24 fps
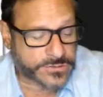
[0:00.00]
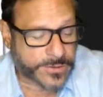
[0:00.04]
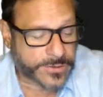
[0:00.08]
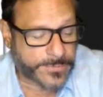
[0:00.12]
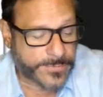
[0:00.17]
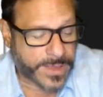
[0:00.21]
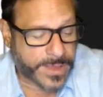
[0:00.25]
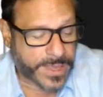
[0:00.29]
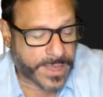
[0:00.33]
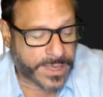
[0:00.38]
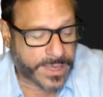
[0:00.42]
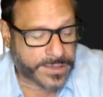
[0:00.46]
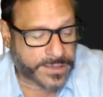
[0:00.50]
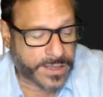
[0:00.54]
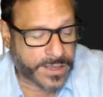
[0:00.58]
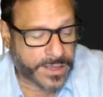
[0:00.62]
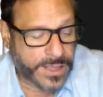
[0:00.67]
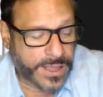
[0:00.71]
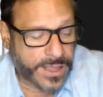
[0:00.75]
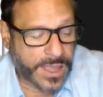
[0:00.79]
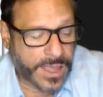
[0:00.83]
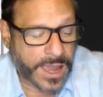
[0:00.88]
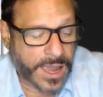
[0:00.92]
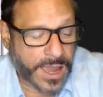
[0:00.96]
command,
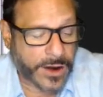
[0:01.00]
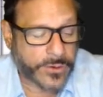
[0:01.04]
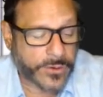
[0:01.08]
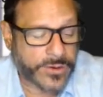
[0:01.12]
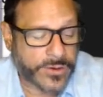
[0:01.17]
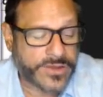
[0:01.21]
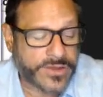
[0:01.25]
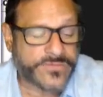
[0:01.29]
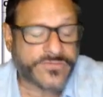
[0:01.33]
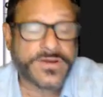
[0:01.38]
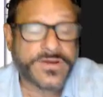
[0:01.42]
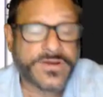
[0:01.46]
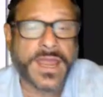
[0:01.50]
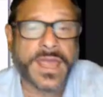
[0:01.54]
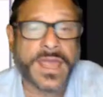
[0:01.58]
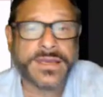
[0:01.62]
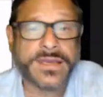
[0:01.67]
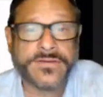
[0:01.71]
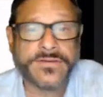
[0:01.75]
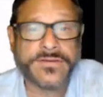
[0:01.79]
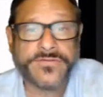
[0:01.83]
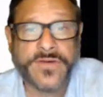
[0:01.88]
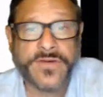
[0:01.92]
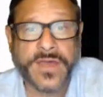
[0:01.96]
our if
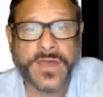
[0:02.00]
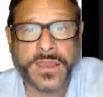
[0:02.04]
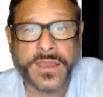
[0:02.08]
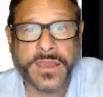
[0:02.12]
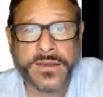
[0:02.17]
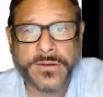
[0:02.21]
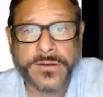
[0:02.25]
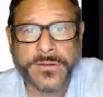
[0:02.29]
not defined.